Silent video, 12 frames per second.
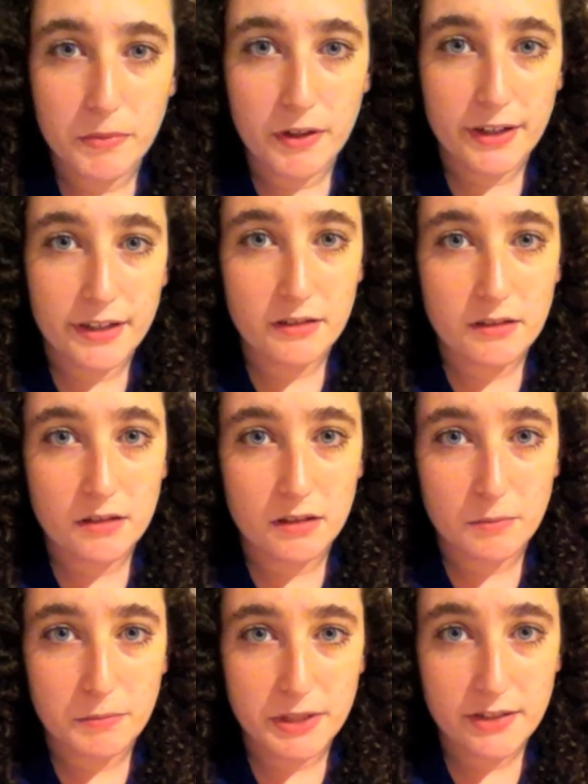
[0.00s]
But
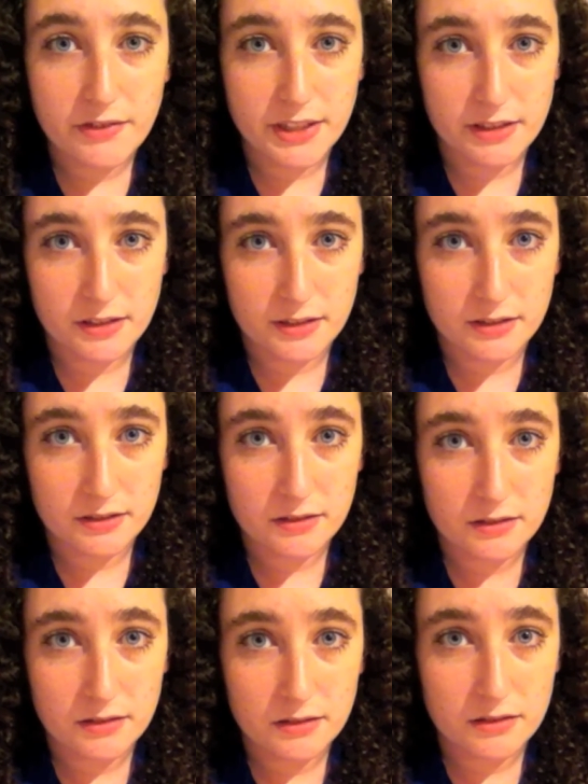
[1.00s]
the big reason
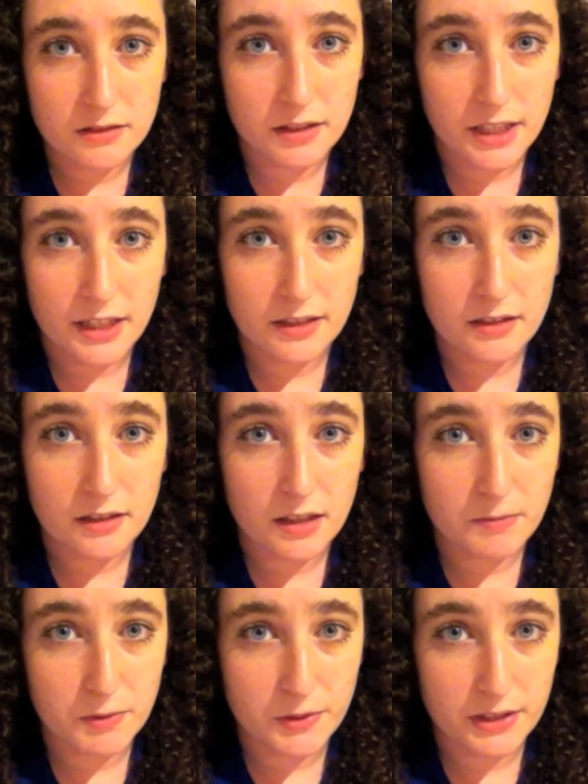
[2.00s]
that
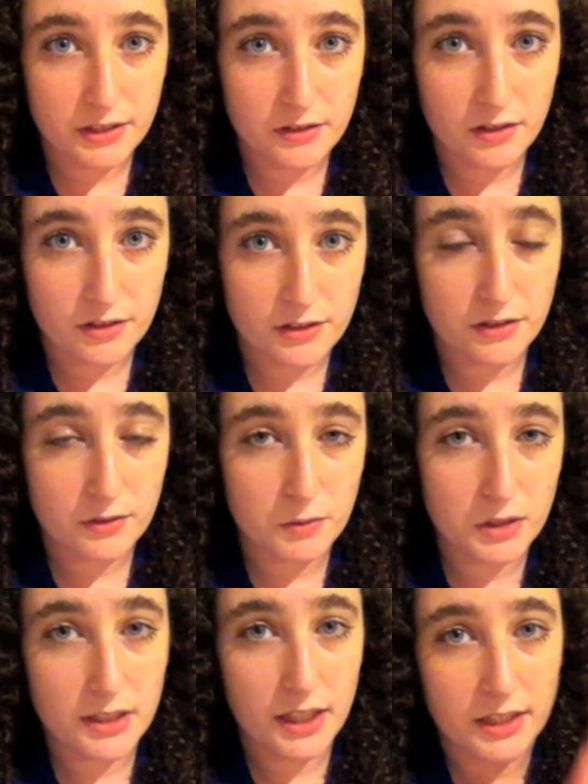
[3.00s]
I'm doing this also,
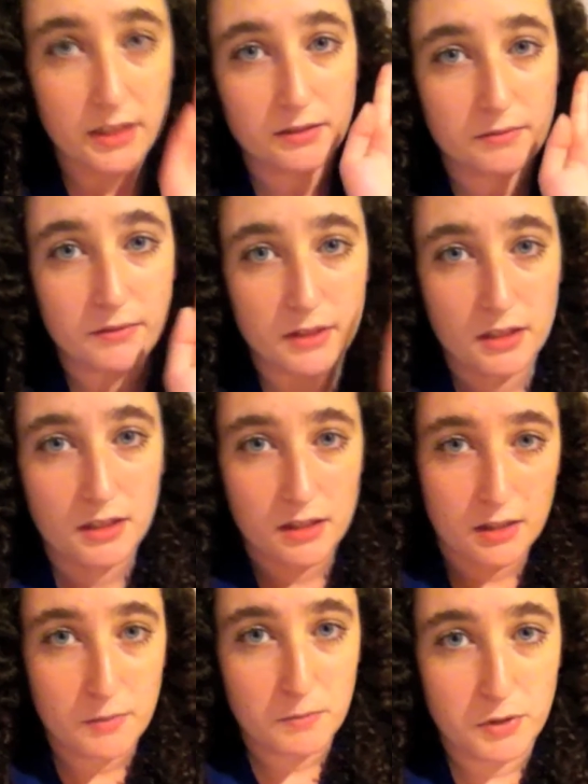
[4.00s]
what kind of
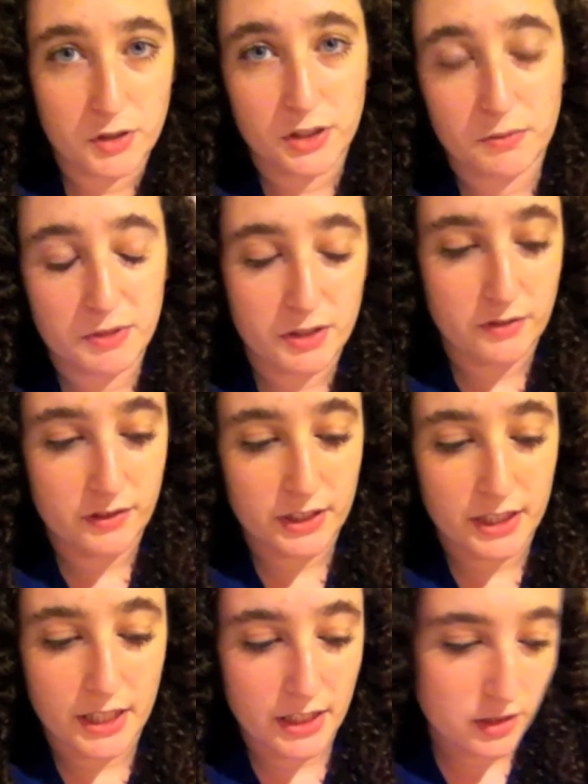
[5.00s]
pushed me over
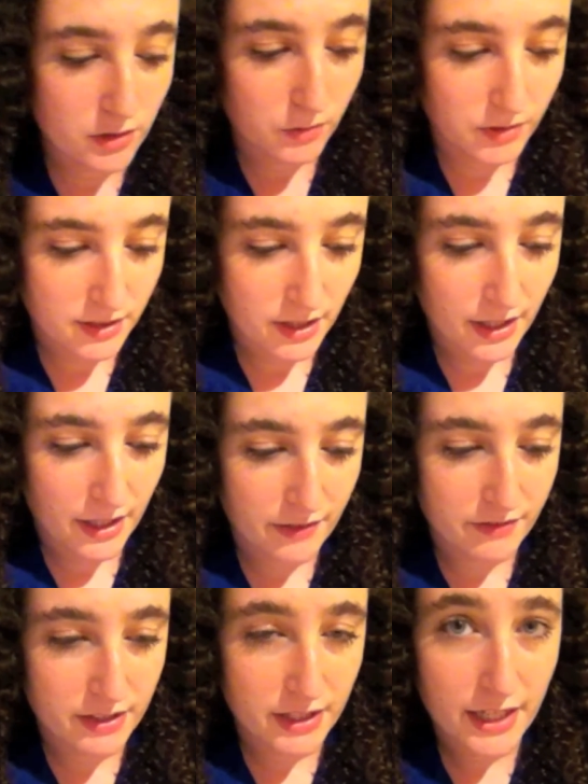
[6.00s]
the edge, was that
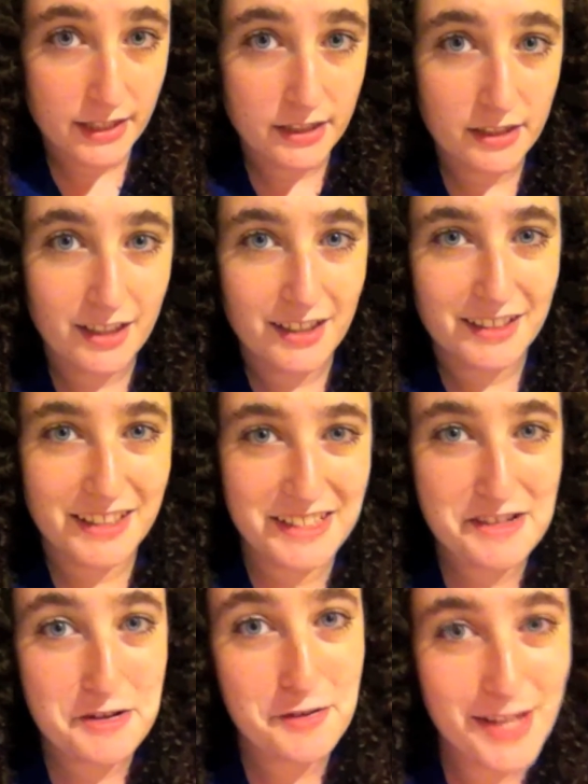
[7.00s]
I've decided,
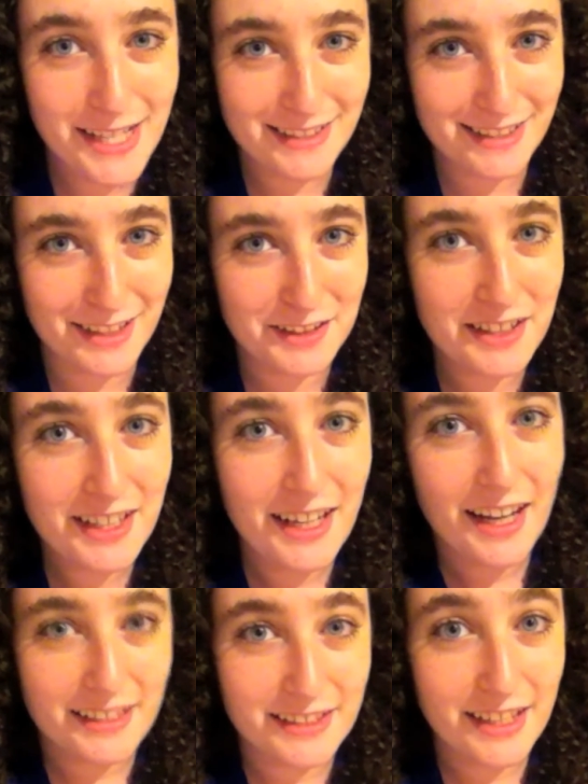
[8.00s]
2 days ago,
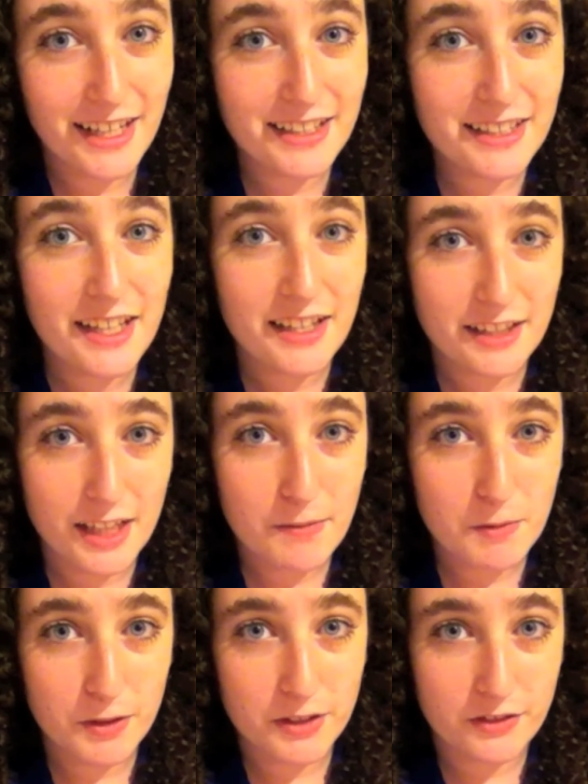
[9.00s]
I decided that
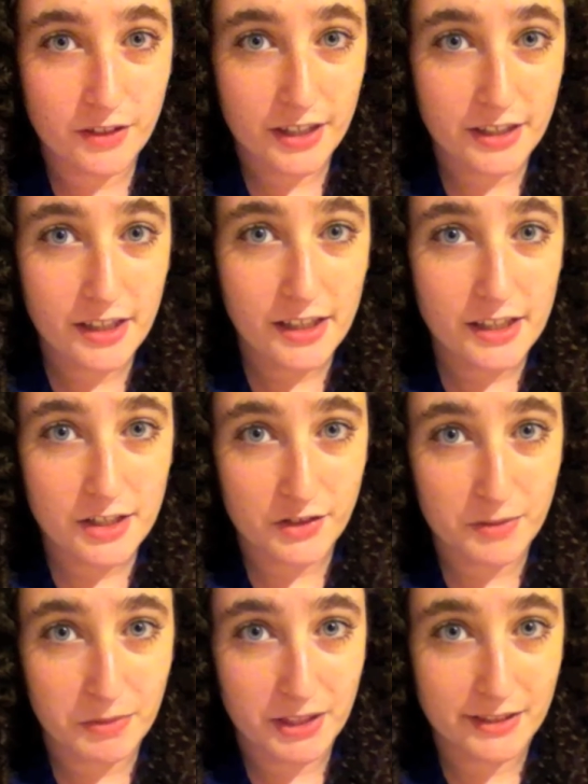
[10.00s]
I'm going to write a
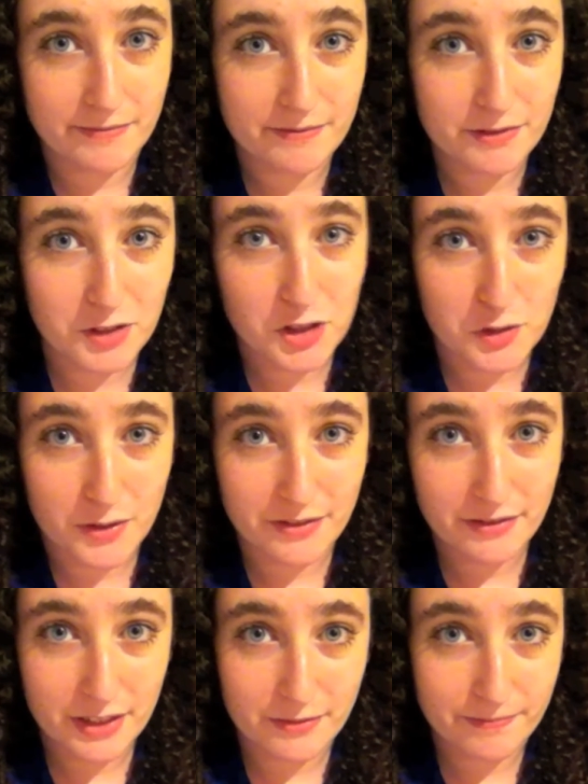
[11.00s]
screenplay for a short
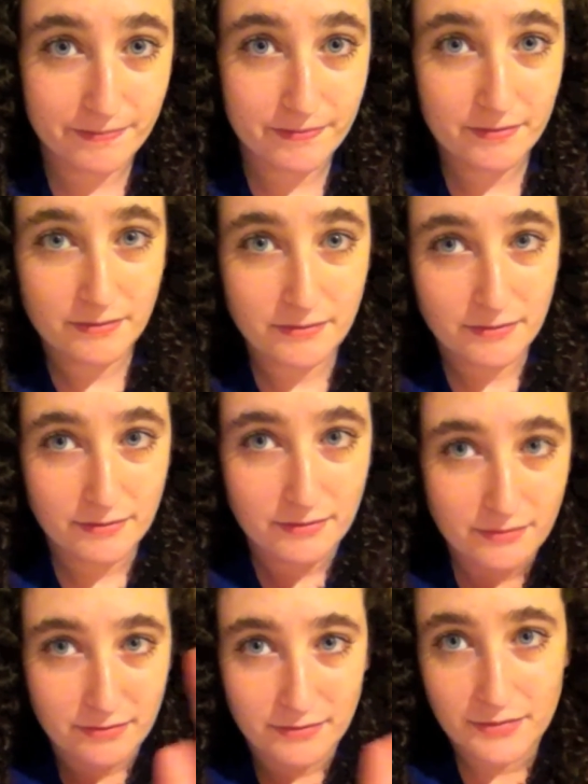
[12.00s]
film.
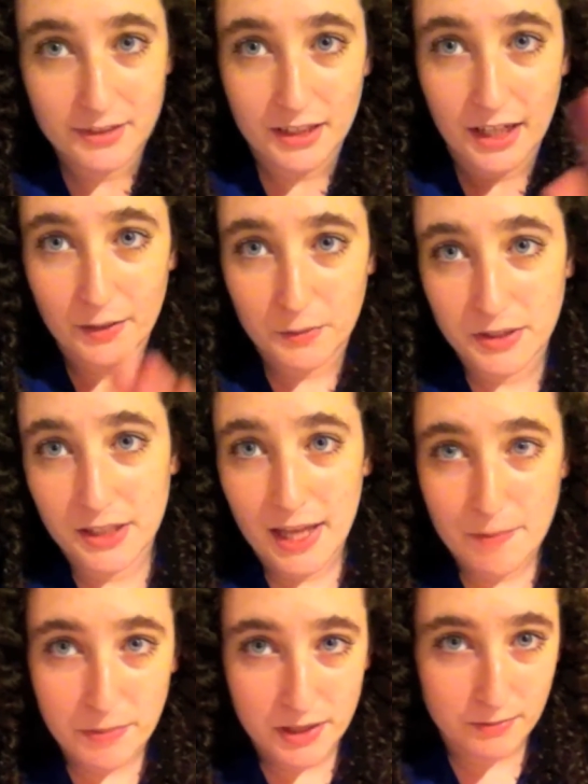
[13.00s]
I would
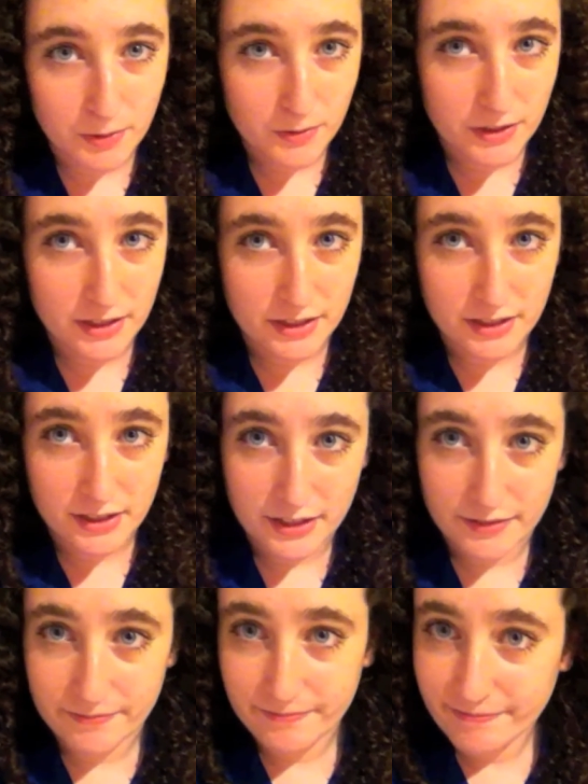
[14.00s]
clap, but I'm holding this thing.